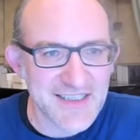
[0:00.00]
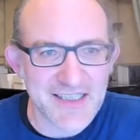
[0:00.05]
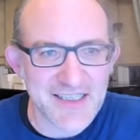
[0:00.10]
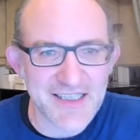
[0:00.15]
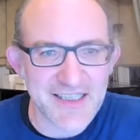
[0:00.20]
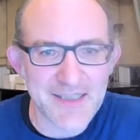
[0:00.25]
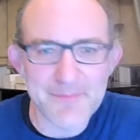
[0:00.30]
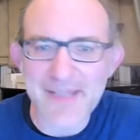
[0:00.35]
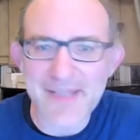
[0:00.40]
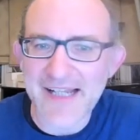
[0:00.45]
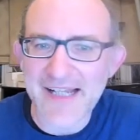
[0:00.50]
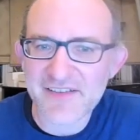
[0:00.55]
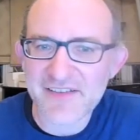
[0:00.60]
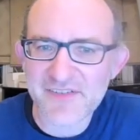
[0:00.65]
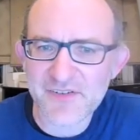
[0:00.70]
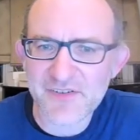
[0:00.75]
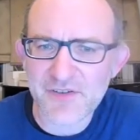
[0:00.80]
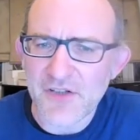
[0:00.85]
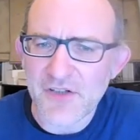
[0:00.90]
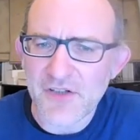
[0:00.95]
Uh,
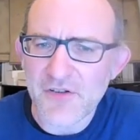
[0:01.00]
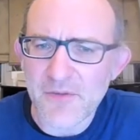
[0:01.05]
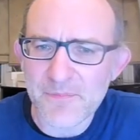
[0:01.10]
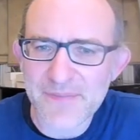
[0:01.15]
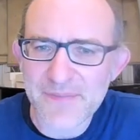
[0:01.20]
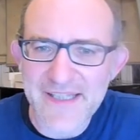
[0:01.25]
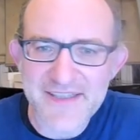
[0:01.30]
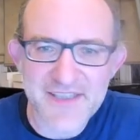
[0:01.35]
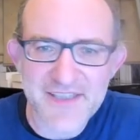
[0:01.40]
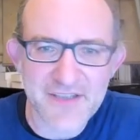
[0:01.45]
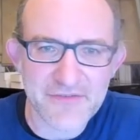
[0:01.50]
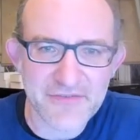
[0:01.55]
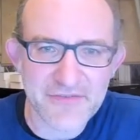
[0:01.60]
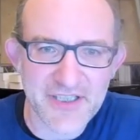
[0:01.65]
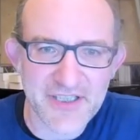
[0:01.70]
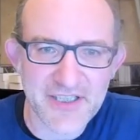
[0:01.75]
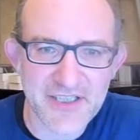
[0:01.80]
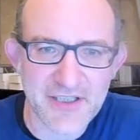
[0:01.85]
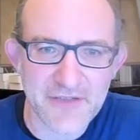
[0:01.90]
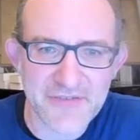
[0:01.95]
black's you know, got plenty of
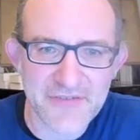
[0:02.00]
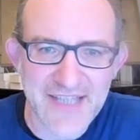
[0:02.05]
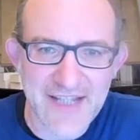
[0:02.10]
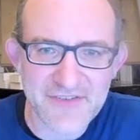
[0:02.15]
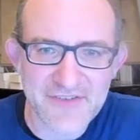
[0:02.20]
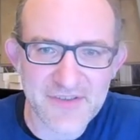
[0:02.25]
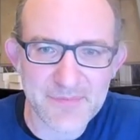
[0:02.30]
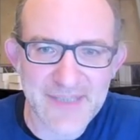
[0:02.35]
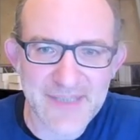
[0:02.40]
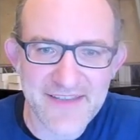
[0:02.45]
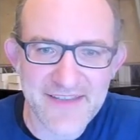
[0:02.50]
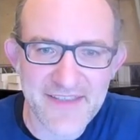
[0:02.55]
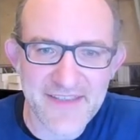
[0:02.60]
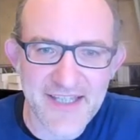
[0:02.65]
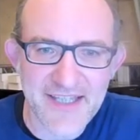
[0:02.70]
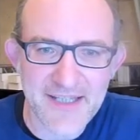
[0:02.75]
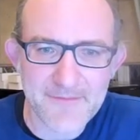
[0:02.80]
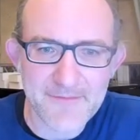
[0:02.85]
uh, of counterplay there.